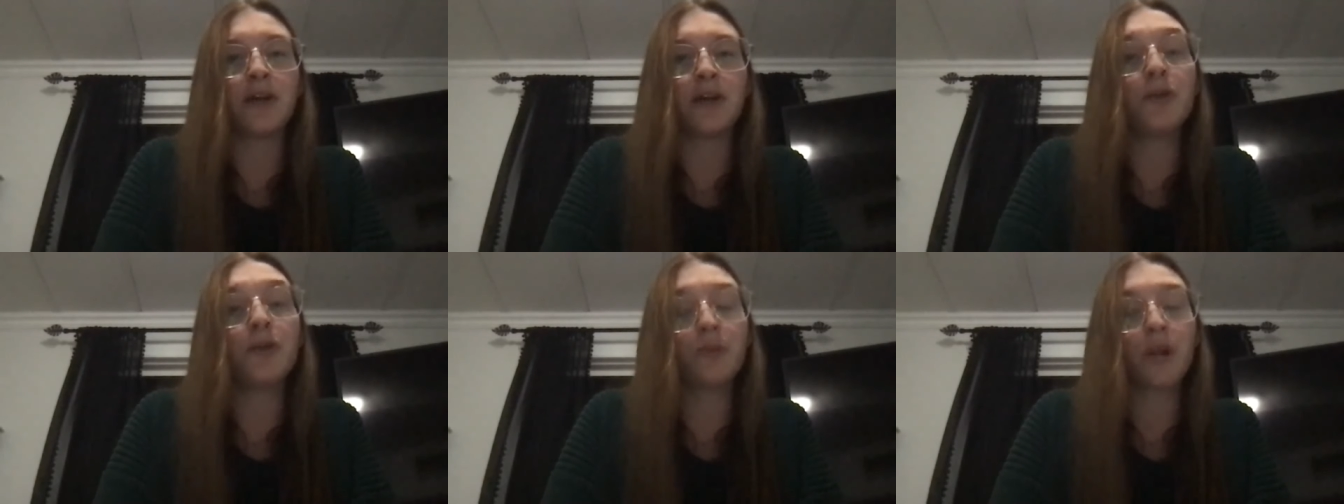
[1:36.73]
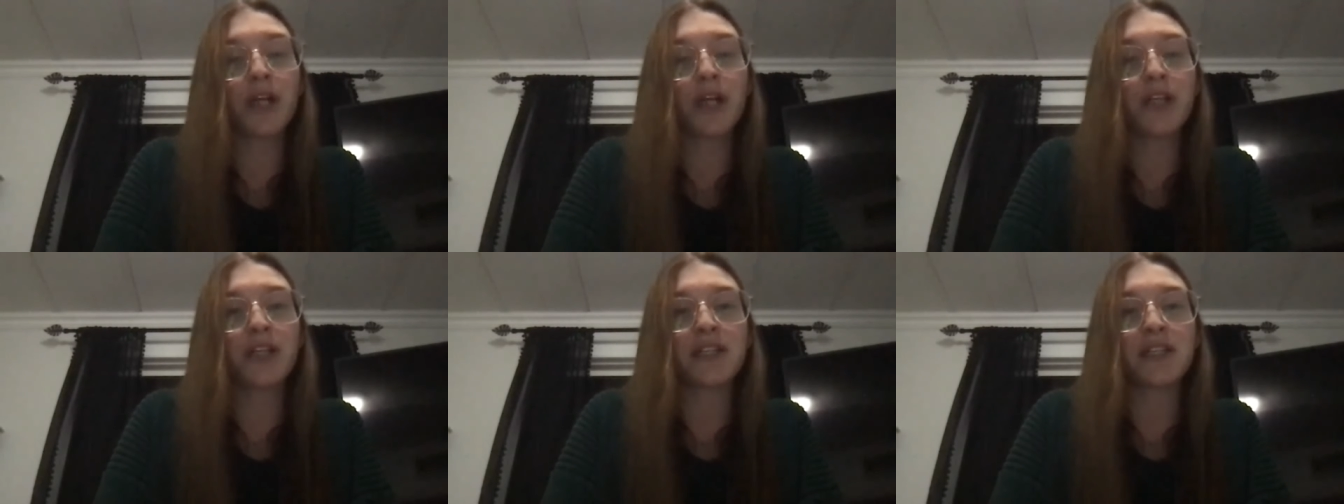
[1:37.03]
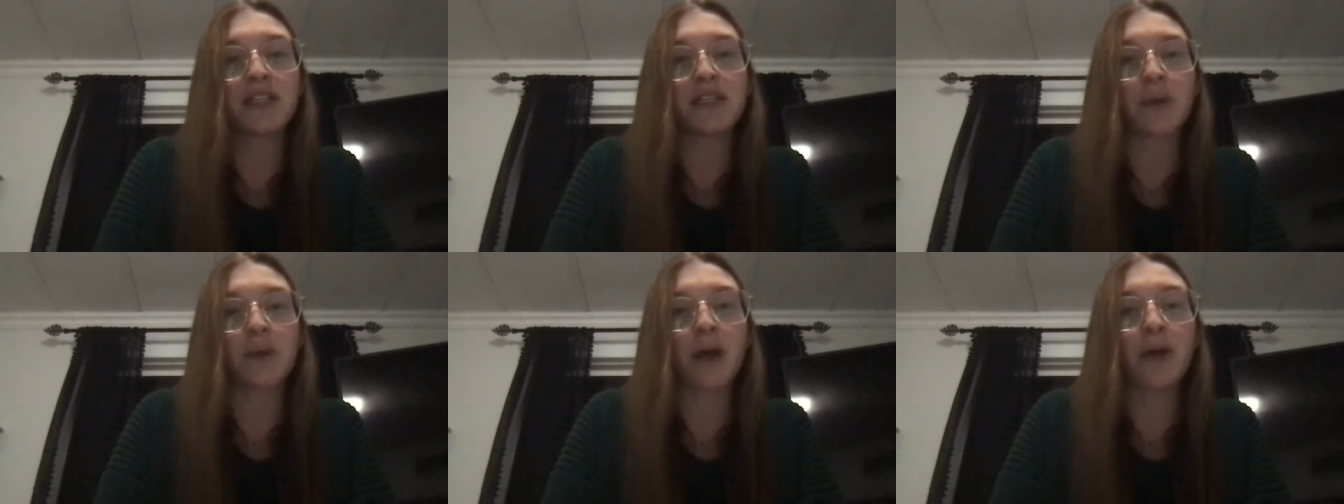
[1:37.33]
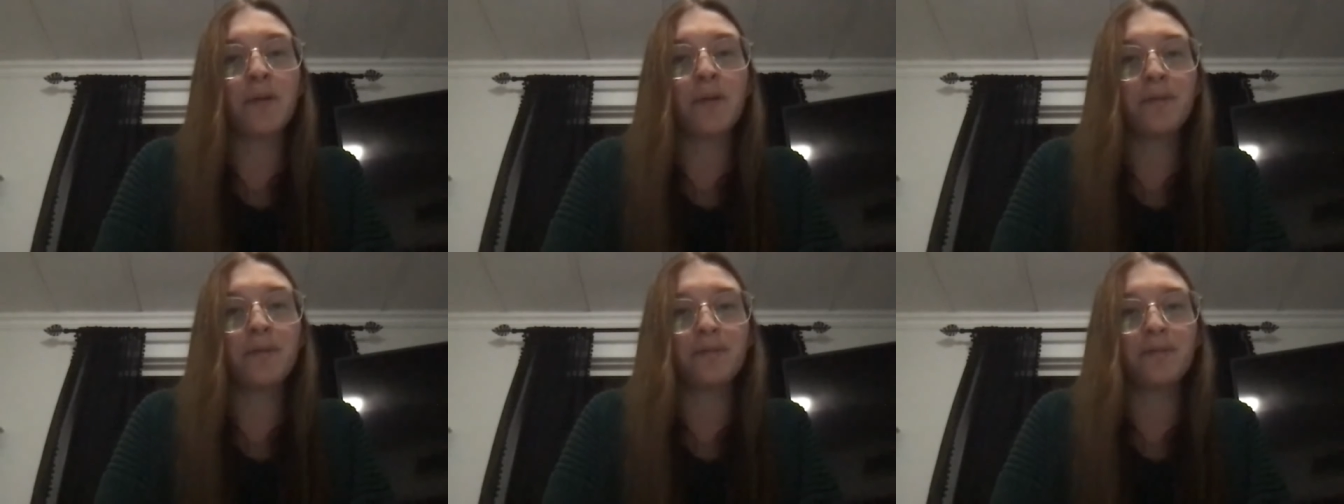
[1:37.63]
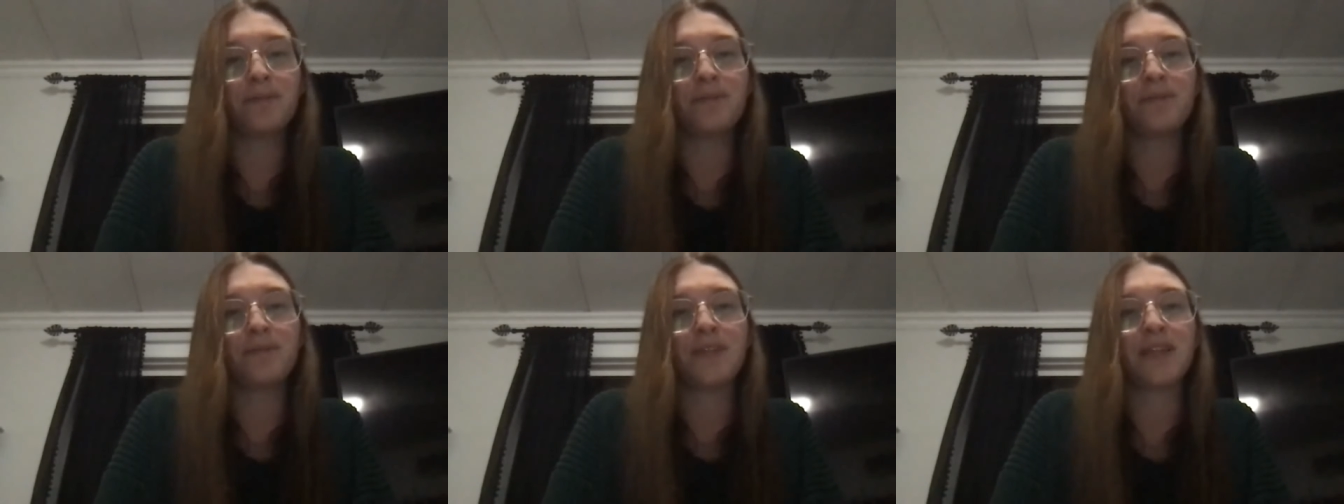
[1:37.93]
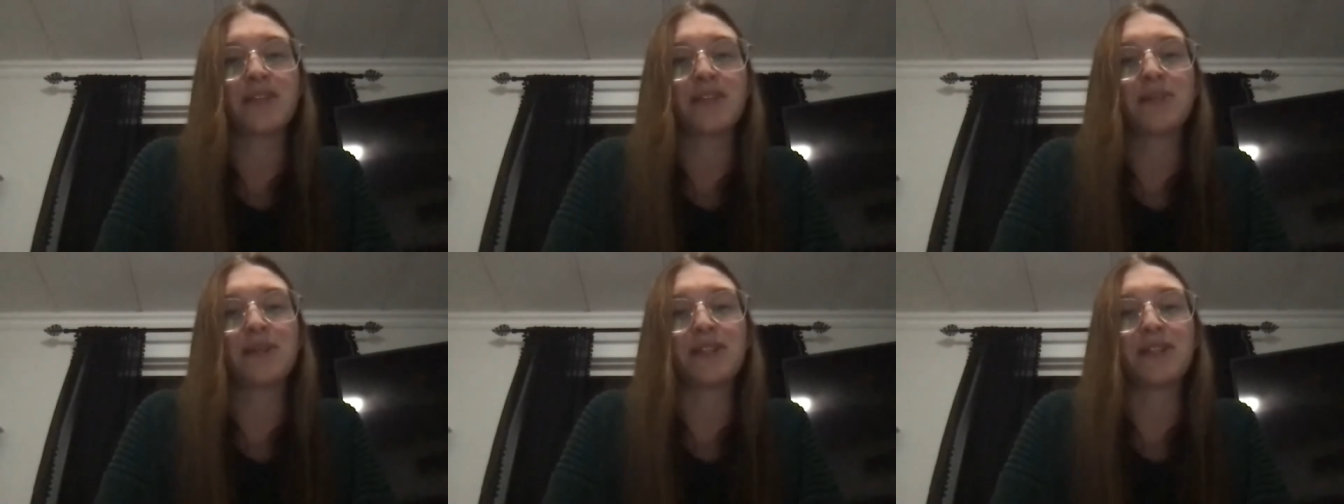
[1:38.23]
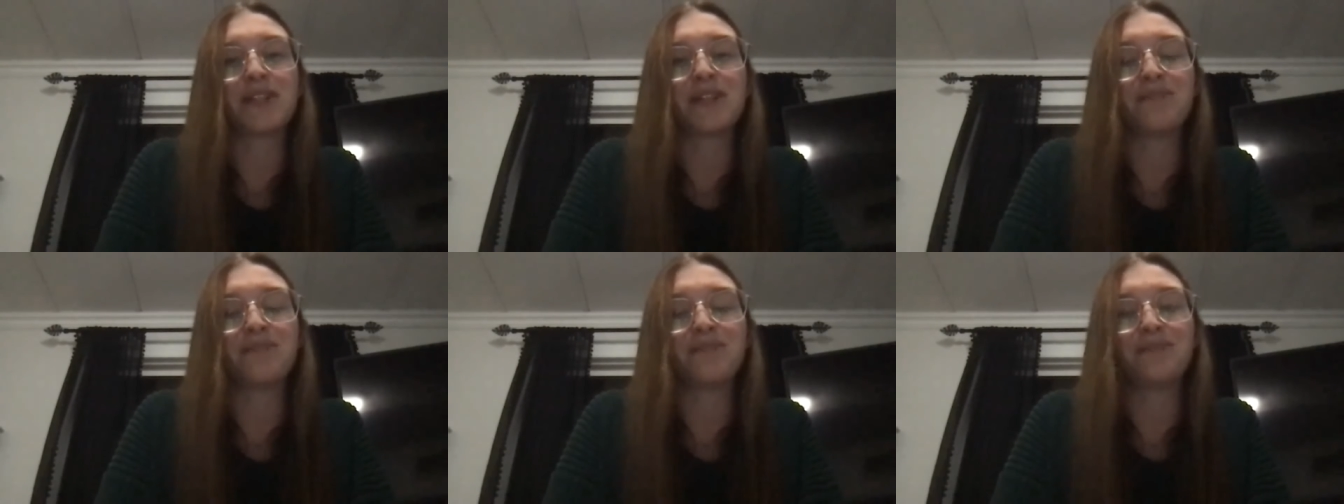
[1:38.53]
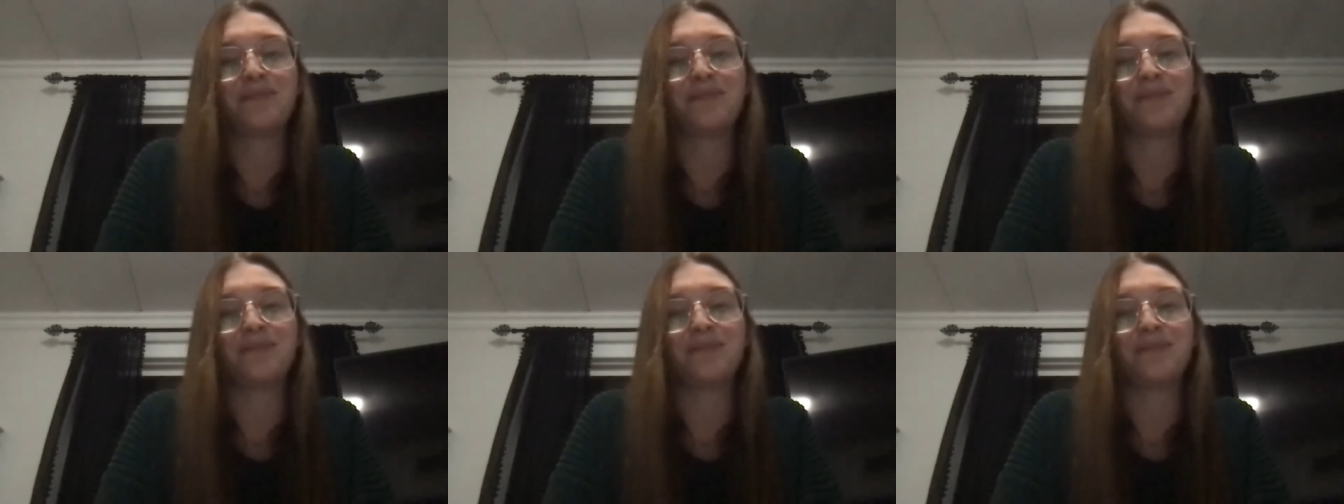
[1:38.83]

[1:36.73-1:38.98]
new projects as well. Next question.